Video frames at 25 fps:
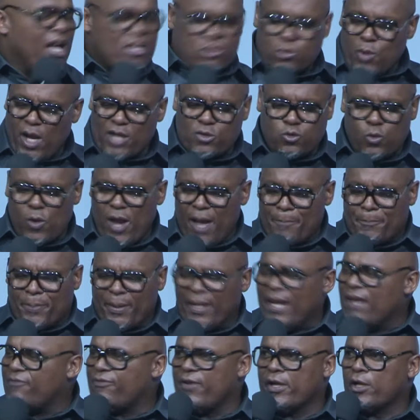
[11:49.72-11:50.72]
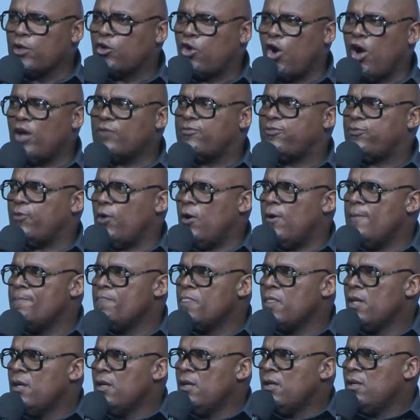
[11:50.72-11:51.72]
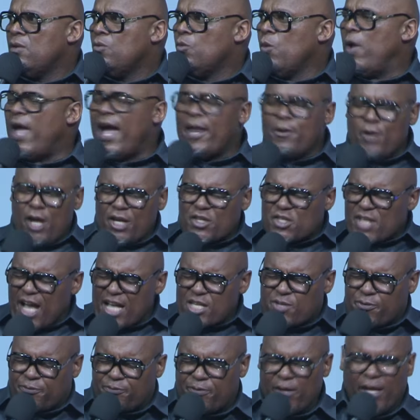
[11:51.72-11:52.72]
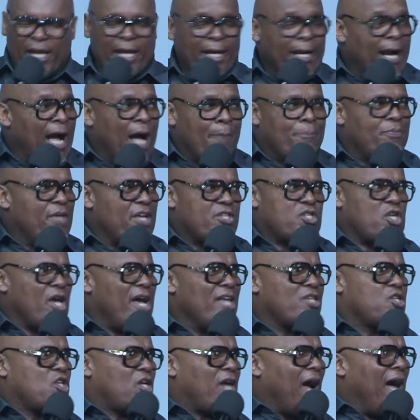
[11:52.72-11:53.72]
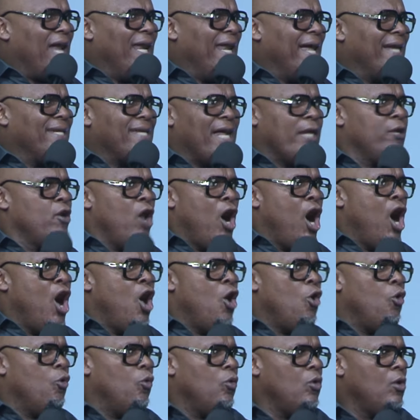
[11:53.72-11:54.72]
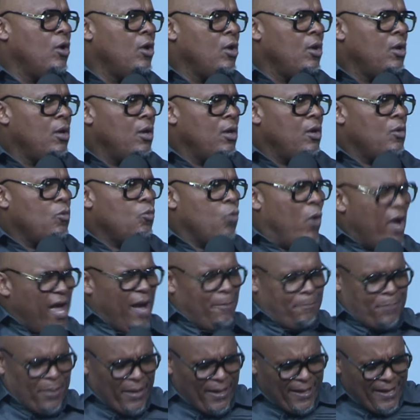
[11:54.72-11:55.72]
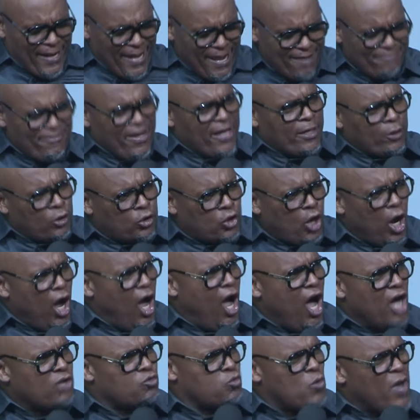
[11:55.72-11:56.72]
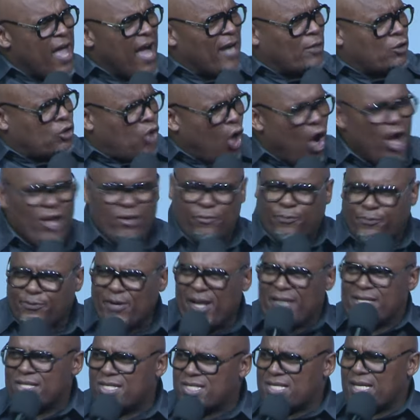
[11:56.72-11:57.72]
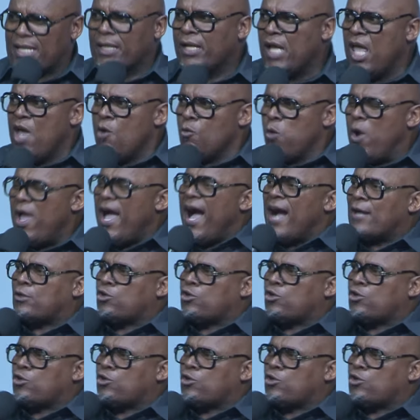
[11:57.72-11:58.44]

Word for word: what we are believing god for we are not just filling up the church calendar no we are believing god we are conferencing we are